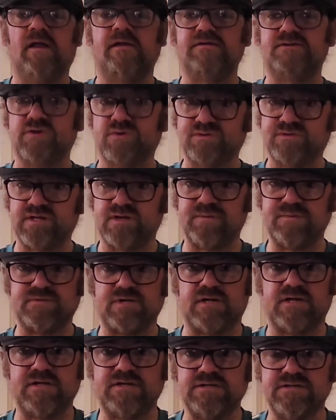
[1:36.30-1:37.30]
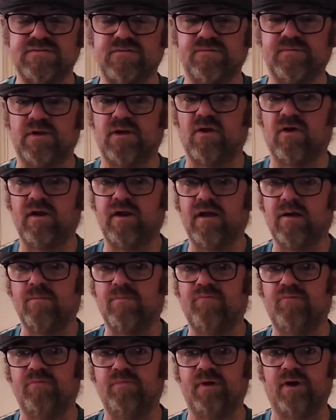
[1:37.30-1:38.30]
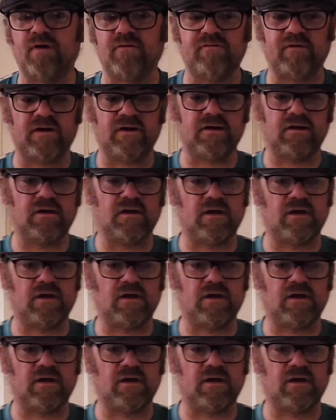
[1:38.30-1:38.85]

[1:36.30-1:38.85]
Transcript: Two team changes from the lineup from Dover.